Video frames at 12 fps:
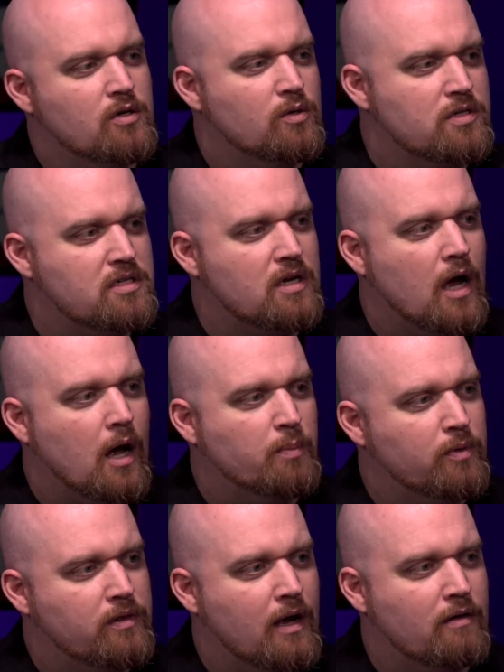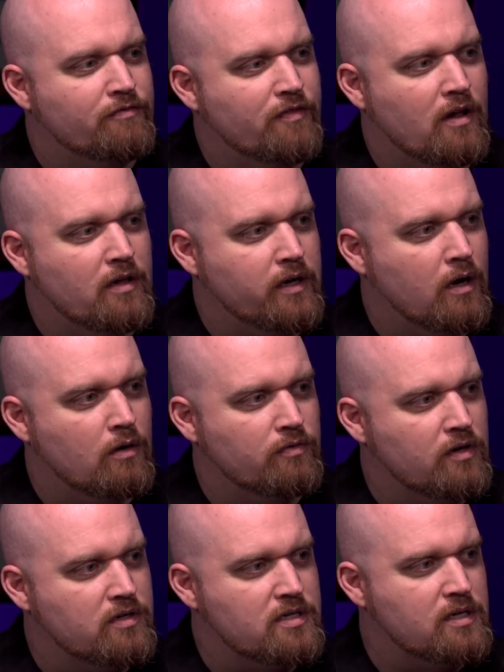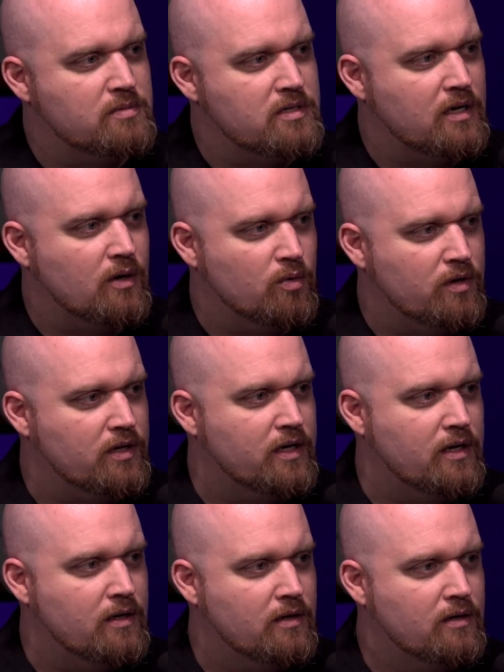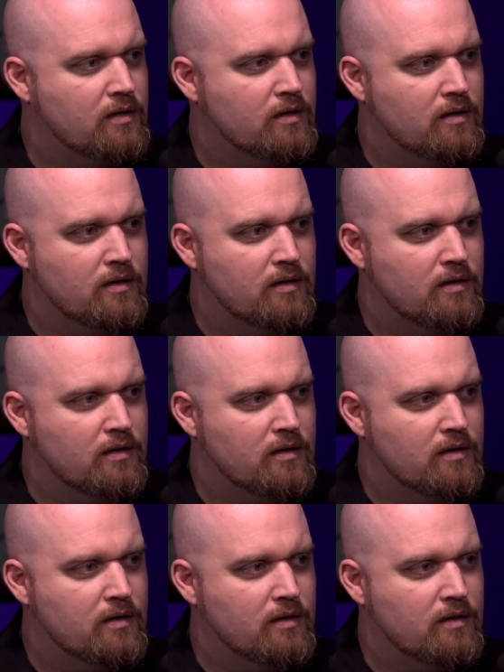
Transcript: to a stop without falling over seems like a really oh, but you